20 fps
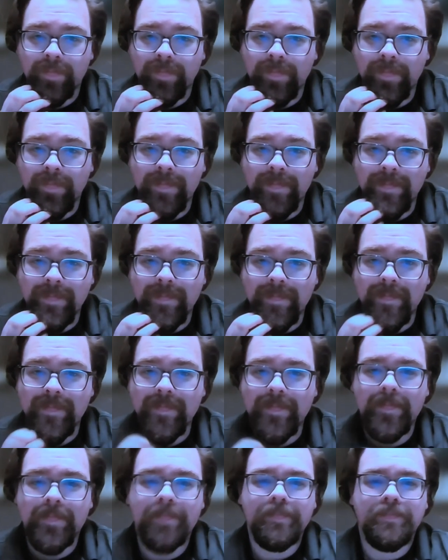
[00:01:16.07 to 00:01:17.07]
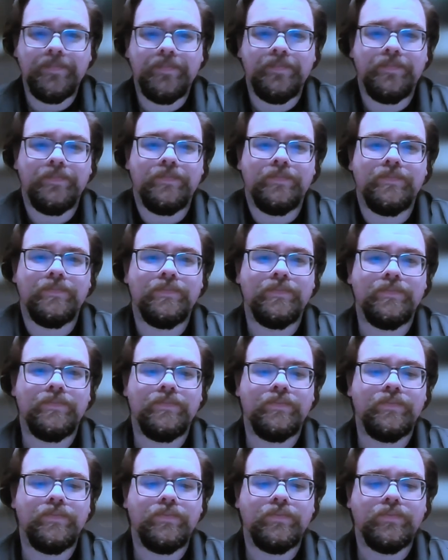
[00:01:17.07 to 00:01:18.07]

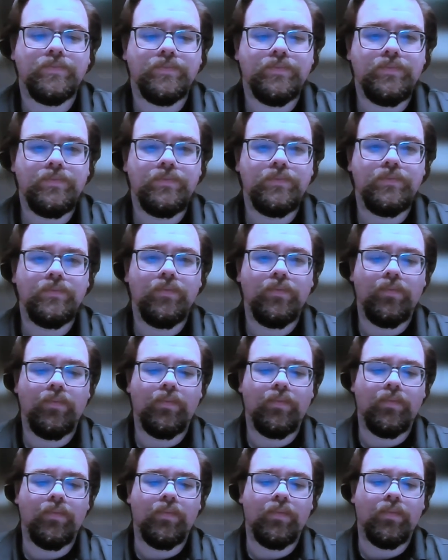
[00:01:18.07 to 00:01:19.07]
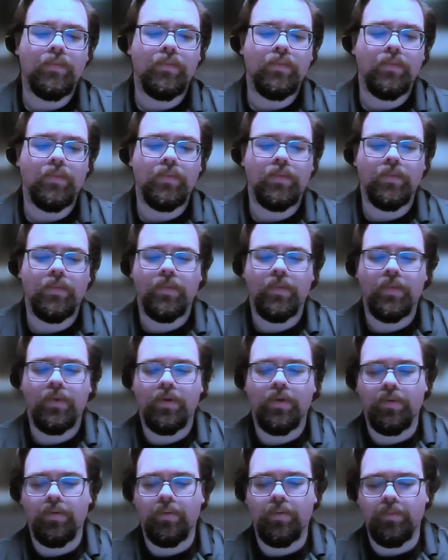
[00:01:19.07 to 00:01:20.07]

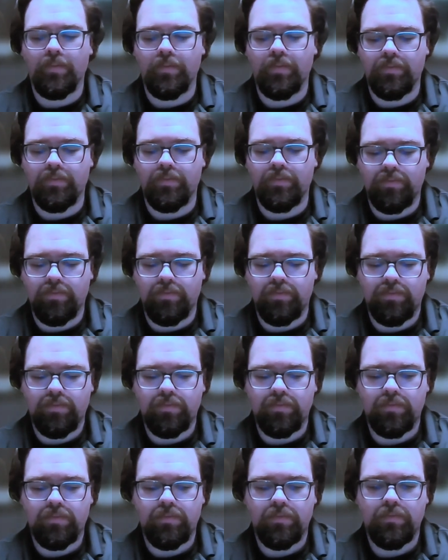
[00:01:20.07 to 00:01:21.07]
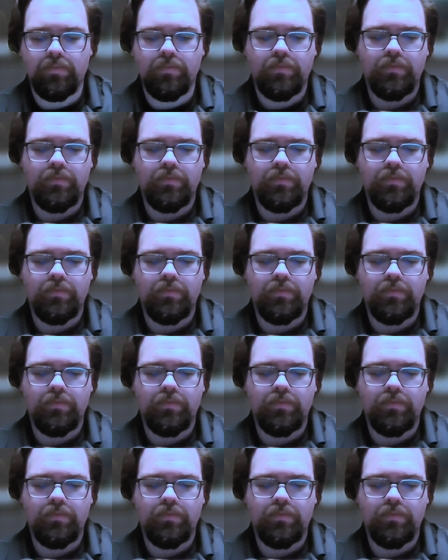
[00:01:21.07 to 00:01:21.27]
[no speech]